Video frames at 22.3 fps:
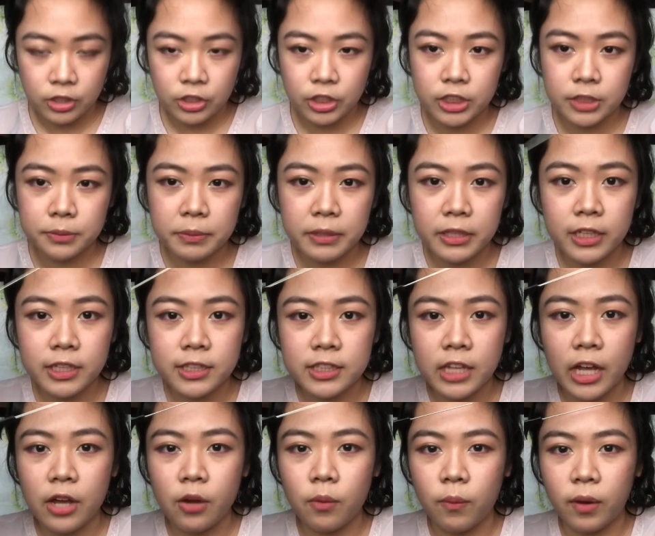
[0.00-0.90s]
just because
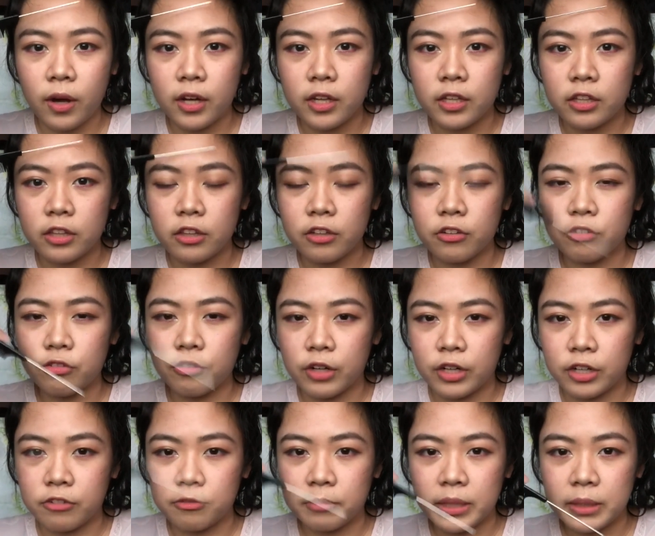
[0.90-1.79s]
I want the
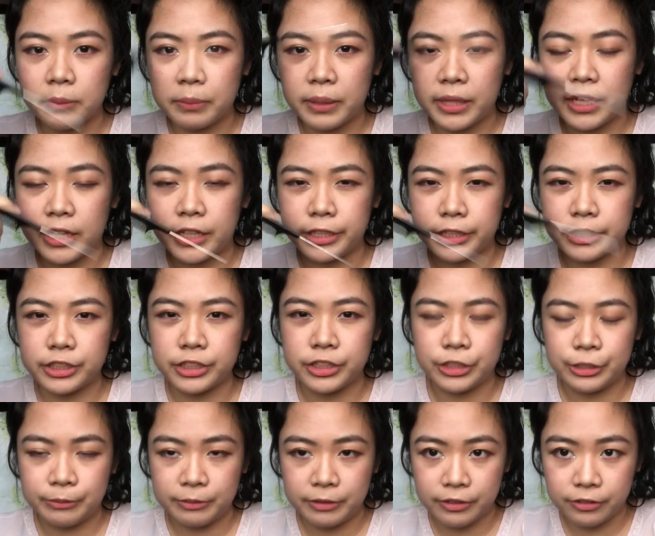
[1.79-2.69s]
front of my bangs
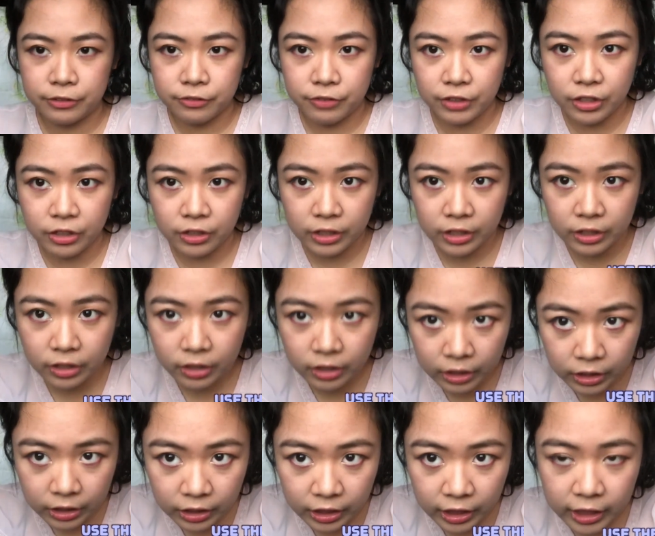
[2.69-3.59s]
to be very
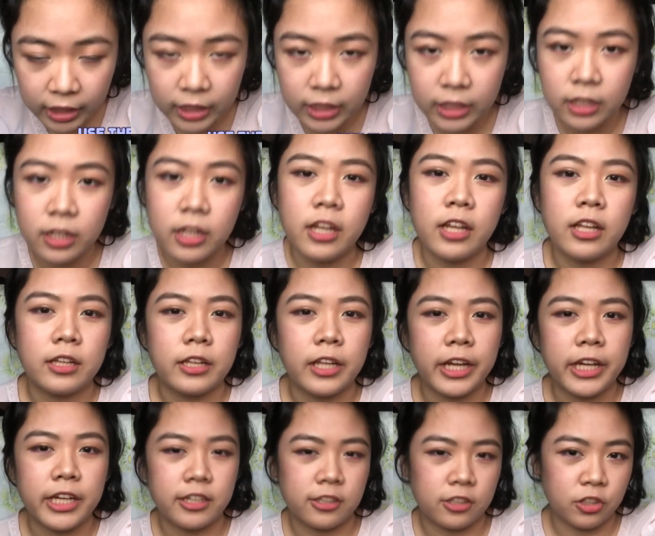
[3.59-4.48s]
thin,
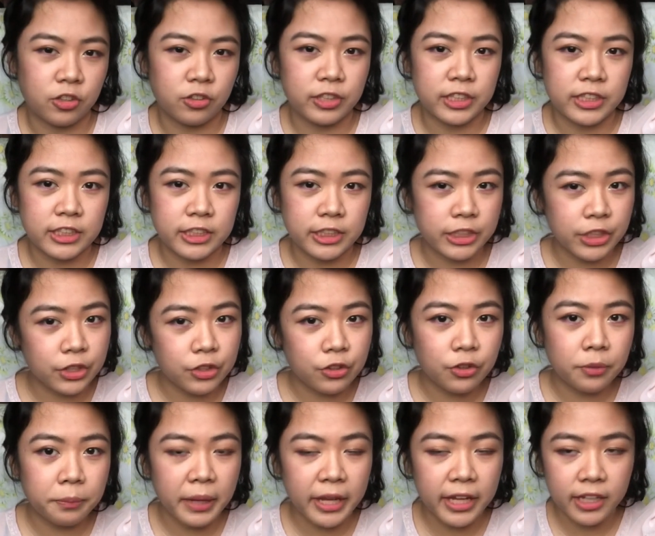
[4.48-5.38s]
like Korean
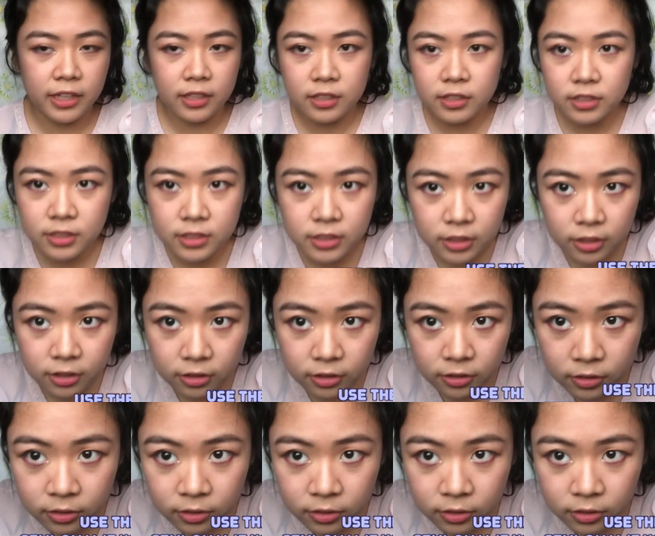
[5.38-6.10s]
see-through bangs.